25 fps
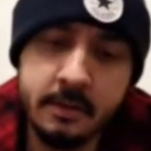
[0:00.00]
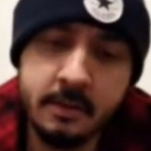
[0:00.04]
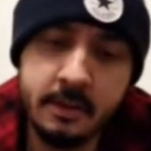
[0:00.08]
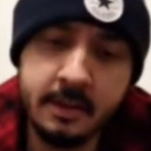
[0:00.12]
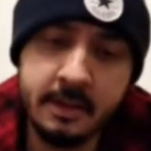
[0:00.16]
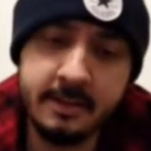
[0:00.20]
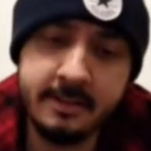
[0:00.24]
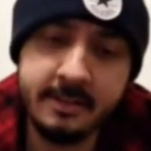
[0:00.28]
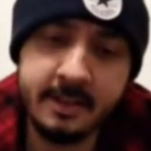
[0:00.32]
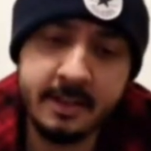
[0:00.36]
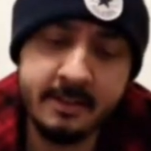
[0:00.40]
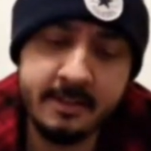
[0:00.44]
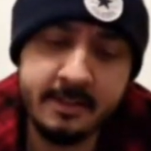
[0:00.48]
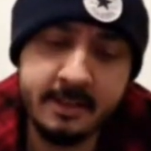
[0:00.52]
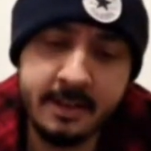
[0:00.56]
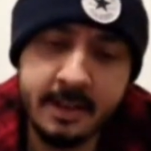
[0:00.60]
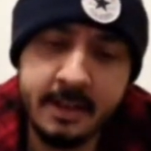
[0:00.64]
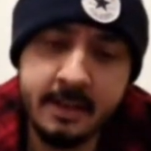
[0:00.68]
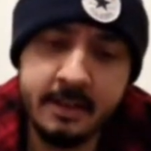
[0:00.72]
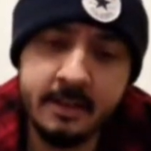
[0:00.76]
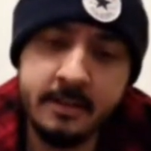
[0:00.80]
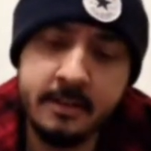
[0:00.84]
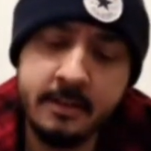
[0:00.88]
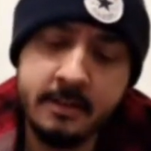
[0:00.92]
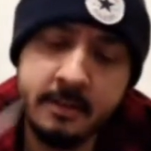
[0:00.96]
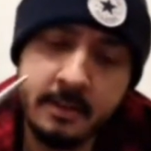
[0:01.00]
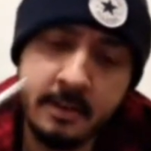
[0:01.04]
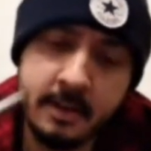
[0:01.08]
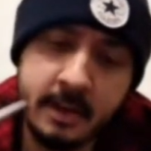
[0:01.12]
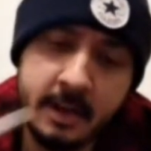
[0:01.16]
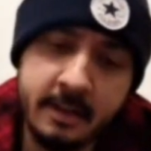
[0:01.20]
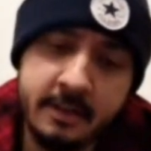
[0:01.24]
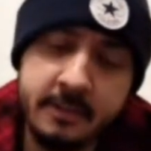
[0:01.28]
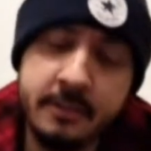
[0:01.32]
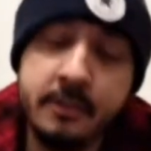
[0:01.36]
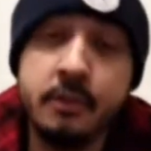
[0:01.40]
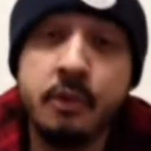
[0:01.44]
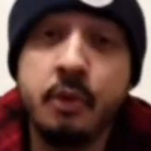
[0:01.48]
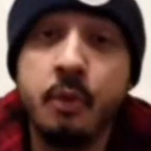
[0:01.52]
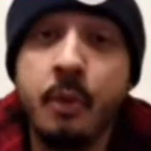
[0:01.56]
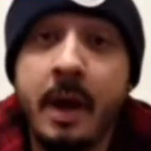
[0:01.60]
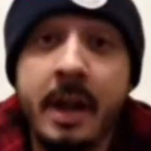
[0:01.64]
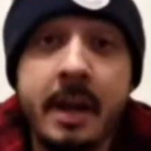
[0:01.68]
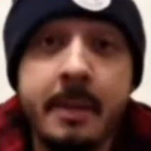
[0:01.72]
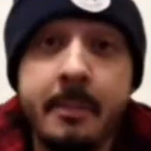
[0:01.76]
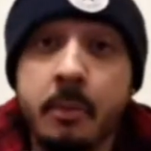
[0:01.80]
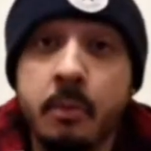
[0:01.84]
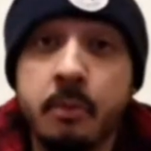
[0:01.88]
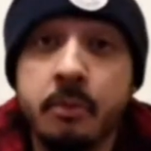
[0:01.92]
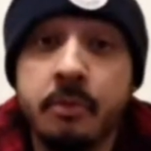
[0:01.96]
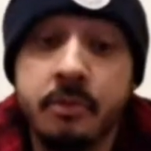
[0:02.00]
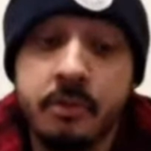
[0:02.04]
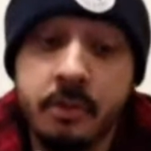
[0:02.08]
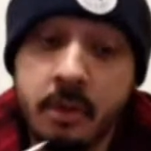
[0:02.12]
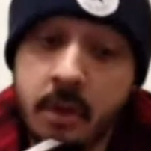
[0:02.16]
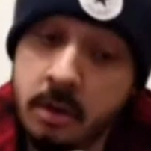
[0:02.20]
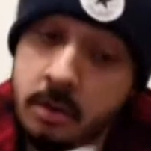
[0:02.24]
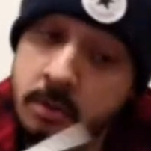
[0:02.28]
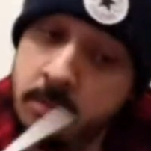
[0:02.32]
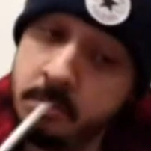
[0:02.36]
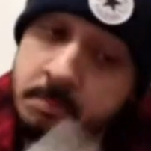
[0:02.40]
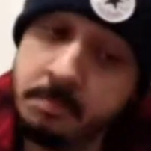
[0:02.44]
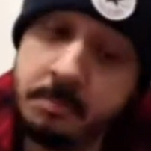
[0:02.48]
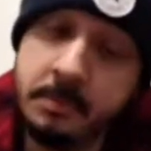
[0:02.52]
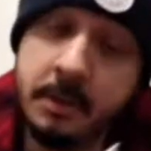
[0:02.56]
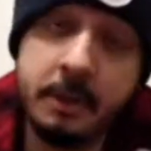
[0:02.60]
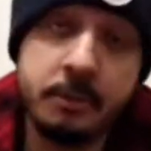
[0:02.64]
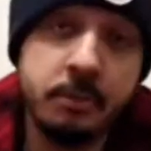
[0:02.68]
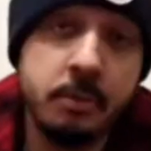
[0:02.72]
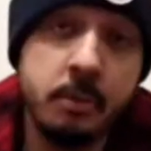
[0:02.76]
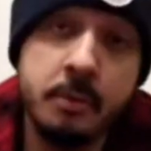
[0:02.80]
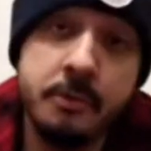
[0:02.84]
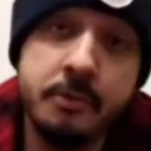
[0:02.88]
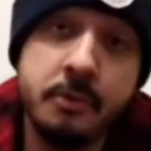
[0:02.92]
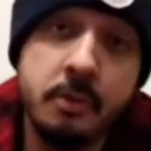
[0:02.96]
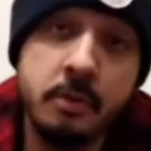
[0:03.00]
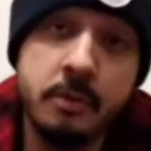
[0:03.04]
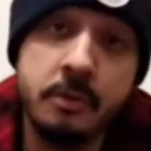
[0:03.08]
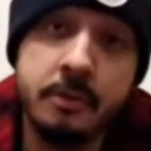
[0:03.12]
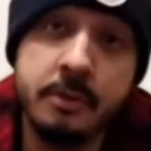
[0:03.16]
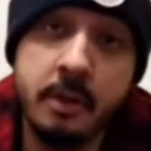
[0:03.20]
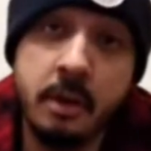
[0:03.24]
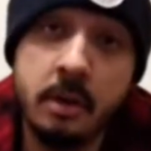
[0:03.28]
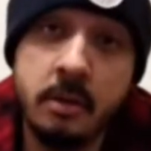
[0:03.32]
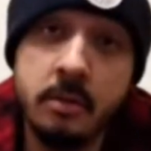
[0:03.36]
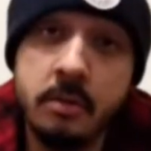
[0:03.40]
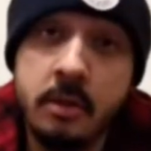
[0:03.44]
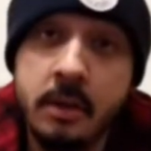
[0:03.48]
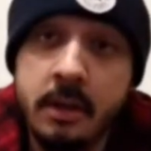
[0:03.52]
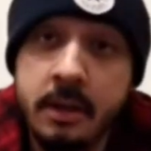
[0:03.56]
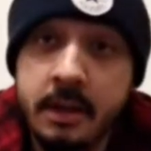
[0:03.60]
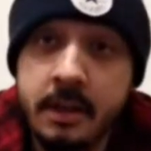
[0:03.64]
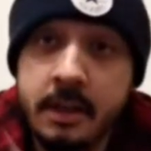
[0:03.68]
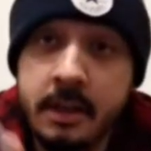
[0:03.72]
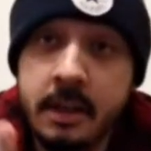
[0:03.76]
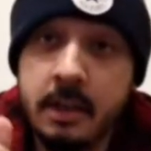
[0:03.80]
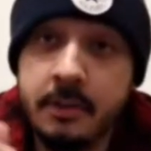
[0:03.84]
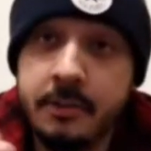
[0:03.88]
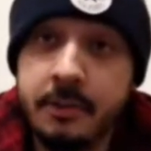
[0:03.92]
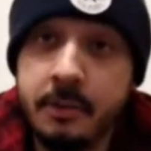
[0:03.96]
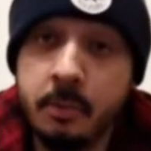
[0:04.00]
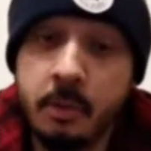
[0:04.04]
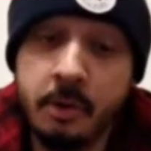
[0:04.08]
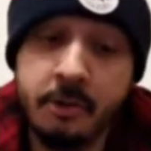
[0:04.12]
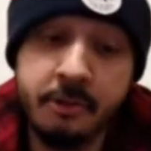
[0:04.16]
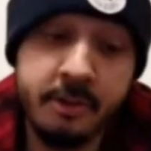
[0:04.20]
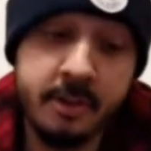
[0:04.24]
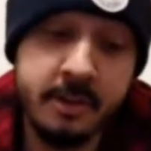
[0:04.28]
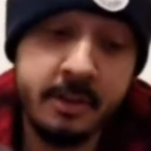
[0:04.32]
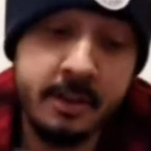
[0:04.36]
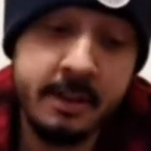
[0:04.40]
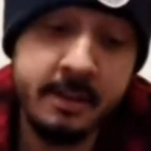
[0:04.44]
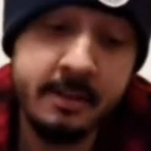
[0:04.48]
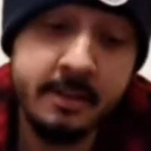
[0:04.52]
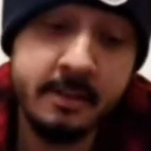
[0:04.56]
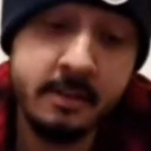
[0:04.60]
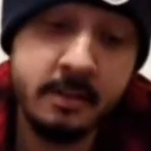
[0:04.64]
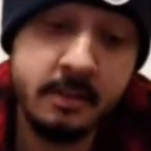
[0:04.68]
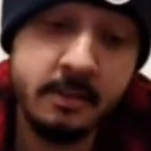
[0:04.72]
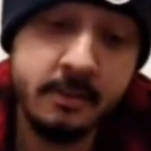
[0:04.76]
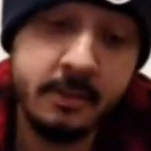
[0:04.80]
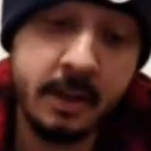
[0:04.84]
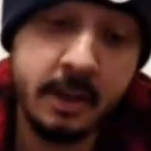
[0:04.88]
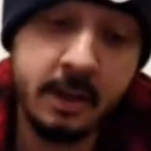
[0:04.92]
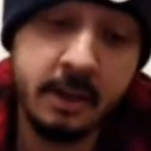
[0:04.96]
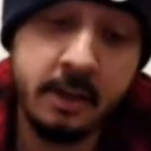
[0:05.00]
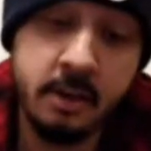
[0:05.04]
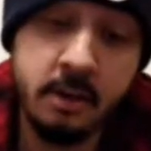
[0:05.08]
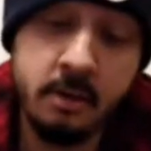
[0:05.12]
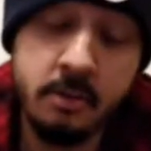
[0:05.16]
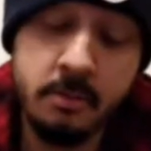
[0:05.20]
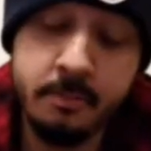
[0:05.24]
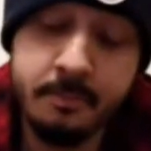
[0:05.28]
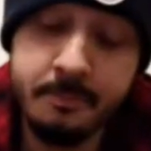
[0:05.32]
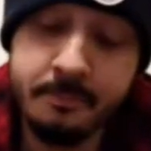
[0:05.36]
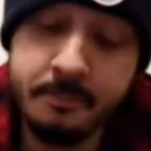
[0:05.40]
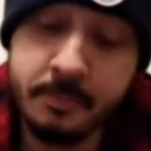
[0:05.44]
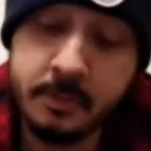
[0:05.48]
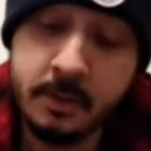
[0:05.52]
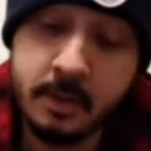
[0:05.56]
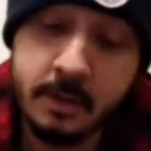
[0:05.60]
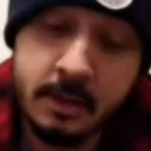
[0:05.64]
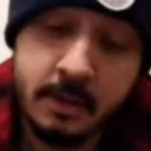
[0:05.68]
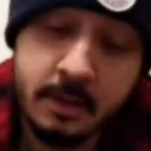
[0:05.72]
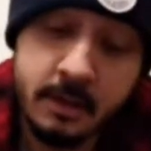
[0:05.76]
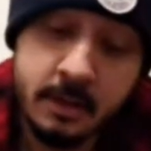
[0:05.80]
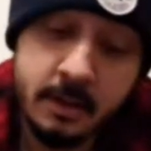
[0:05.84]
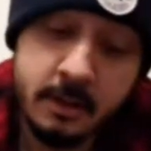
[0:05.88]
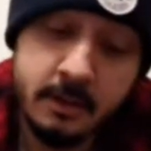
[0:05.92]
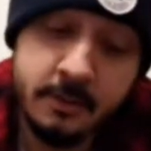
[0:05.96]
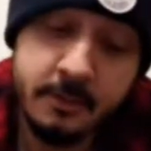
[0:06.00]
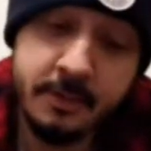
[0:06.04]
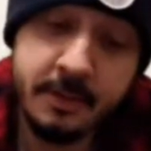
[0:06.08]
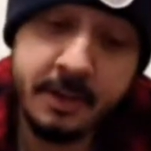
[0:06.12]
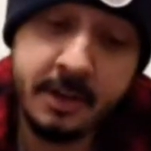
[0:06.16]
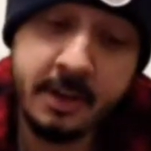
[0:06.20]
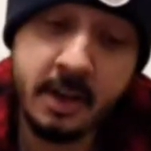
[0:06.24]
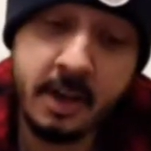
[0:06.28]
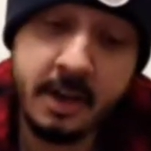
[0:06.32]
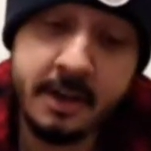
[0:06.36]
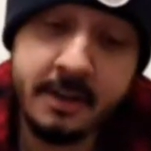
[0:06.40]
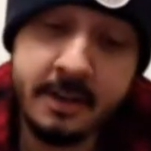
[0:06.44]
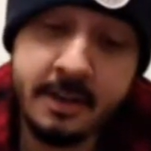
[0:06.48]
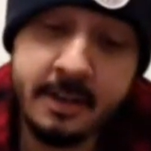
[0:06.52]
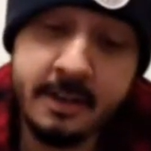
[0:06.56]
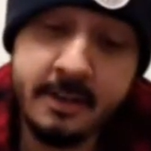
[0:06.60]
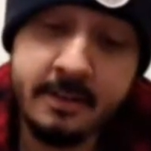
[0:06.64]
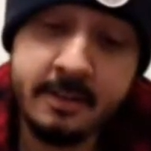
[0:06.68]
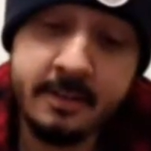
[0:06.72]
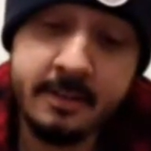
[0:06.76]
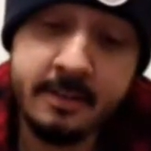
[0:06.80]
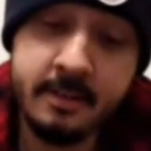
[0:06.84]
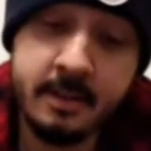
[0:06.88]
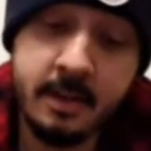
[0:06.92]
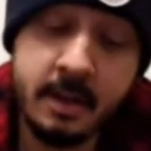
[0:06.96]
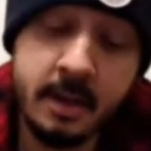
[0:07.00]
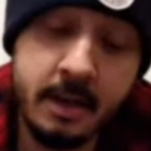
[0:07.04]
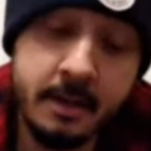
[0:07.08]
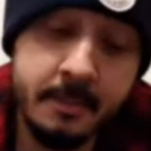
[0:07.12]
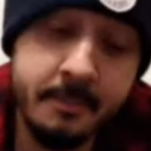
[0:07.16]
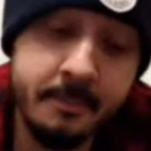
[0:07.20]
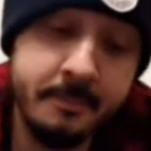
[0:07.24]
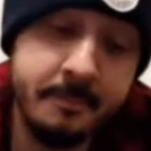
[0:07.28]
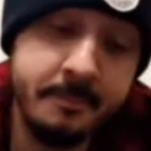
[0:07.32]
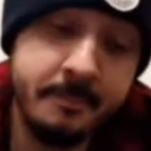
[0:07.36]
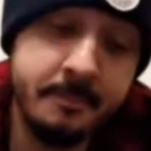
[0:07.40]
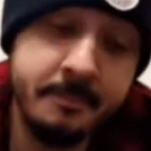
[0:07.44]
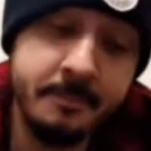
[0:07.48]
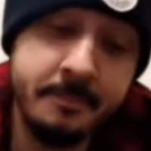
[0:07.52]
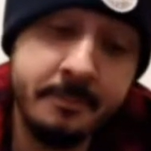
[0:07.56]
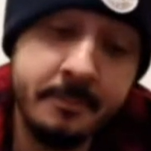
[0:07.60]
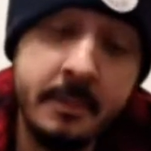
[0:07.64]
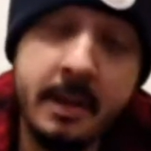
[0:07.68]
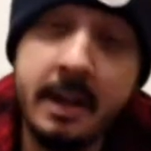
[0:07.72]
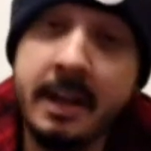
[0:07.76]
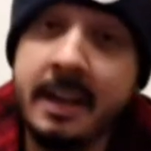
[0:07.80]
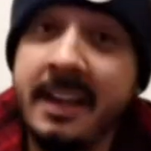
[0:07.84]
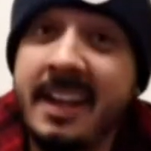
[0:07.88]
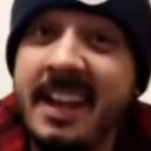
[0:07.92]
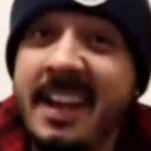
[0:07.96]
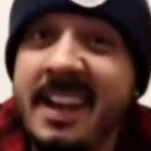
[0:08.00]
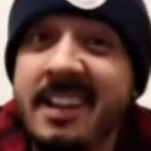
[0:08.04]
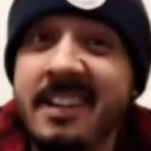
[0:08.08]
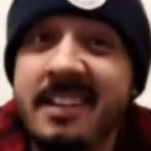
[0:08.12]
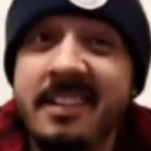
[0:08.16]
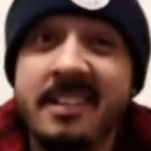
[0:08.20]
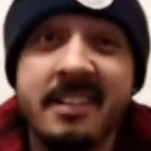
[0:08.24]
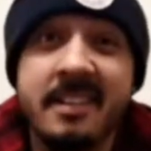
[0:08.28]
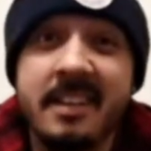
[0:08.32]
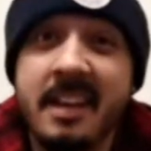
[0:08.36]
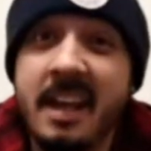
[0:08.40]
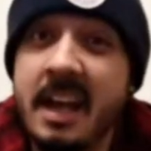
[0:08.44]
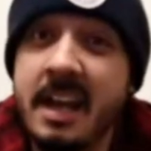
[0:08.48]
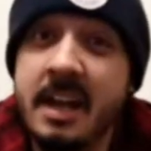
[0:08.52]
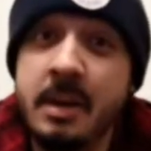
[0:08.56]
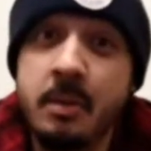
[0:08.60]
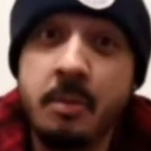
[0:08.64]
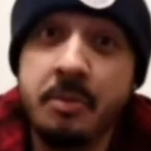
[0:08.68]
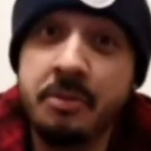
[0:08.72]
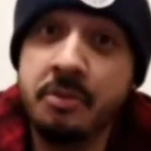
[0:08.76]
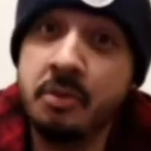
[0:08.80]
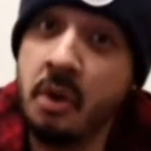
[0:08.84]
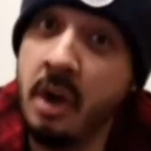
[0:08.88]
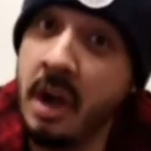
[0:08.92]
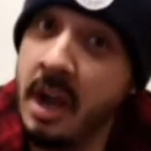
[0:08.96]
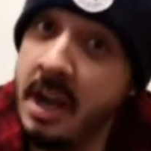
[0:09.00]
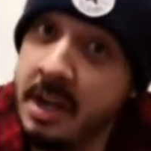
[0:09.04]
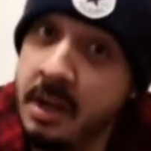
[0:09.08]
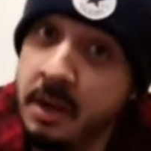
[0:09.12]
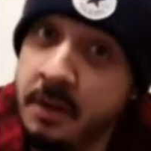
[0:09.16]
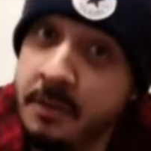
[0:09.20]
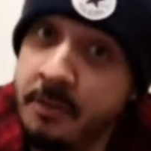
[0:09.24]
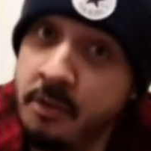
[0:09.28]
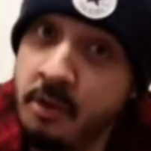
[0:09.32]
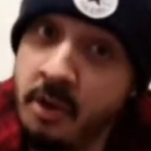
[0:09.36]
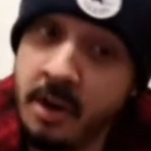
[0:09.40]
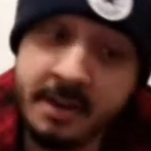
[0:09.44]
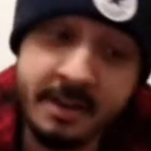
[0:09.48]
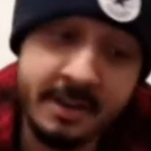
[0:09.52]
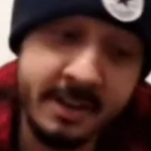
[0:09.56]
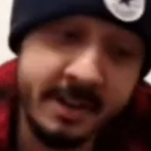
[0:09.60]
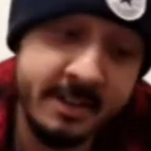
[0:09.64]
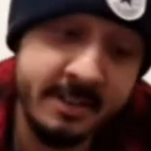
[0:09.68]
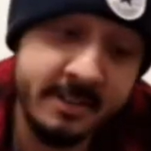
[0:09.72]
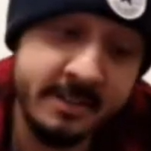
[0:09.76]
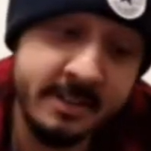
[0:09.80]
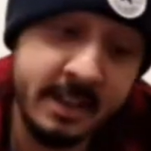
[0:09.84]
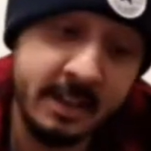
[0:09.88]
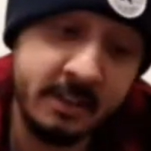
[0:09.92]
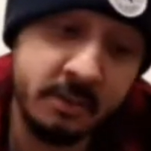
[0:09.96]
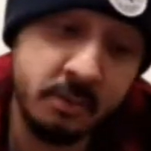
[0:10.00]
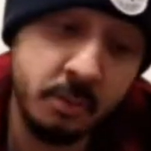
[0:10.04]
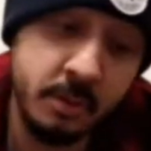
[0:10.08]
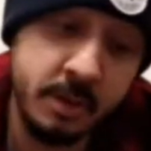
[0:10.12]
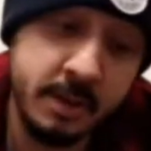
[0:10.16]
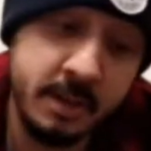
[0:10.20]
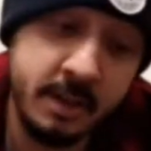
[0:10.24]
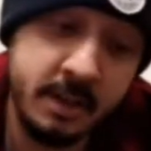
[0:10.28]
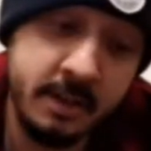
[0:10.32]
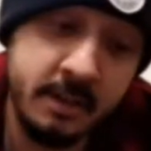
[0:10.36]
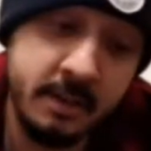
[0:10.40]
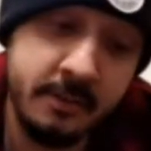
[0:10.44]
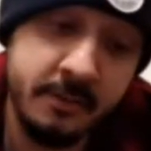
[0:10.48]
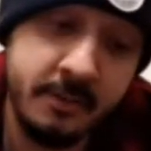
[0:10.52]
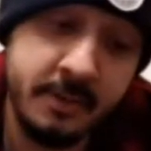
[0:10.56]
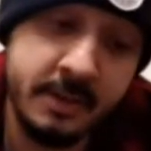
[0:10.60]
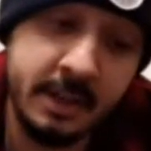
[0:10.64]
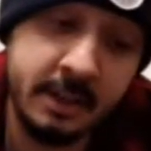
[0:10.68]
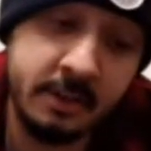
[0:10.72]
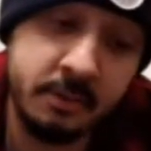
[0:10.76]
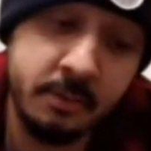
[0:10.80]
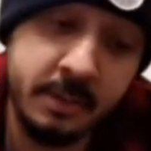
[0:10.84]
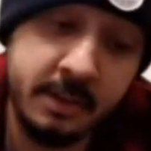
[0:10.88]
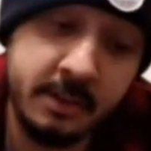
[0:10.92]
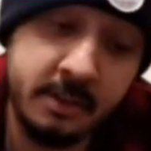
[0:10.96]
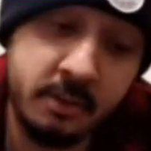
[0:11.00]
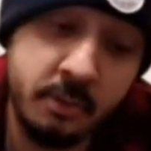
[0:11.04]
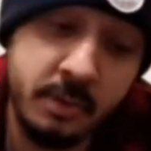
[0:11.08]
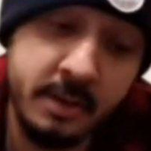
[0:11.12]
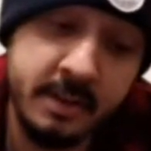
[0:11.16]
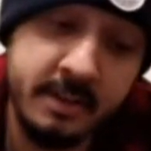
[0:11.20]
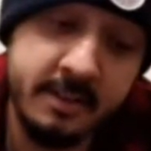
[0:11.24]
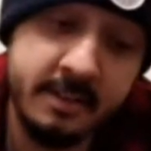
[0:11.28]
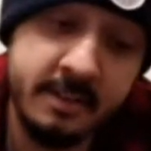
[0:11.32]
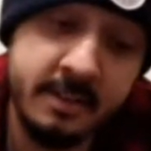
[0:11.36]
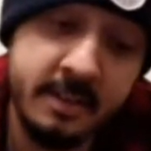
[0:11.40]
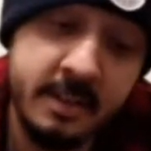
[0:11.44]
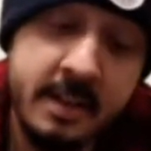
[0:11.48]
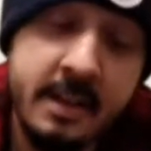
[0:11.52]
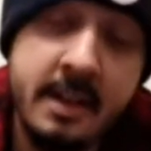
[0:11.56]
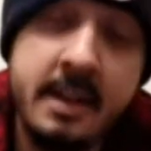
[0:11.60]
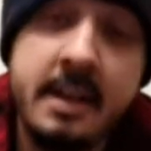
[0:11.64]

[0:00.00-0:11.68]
He sent it in as to do animals, so that's what I've done. So if you're watching this, thank you for the ideas. Again, anyone's got any other ideas next week for next week's quiz,